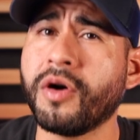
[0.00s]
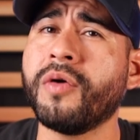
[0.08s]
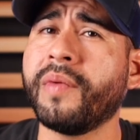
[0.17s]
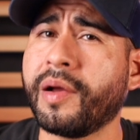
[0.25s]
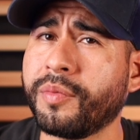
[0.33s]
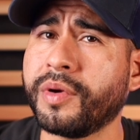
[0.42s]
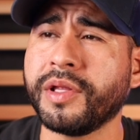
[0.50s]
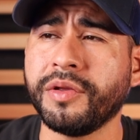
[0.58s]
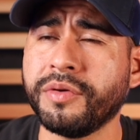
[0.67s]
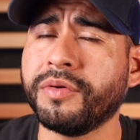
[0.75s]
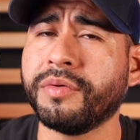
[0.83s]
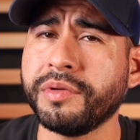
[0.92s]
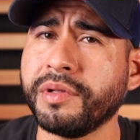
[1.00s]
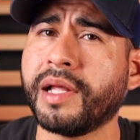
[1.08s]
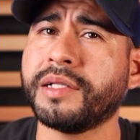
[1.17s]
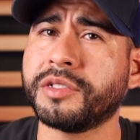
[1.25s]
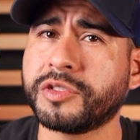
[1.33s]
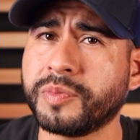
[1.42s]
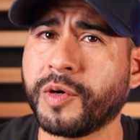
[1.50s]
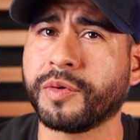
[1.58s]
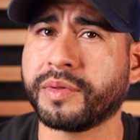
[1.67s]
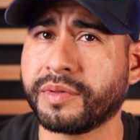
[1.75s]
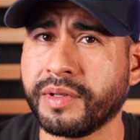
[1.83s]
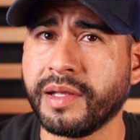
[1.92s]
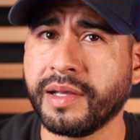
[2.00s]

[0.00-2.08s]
oh man, what do you like to smoke?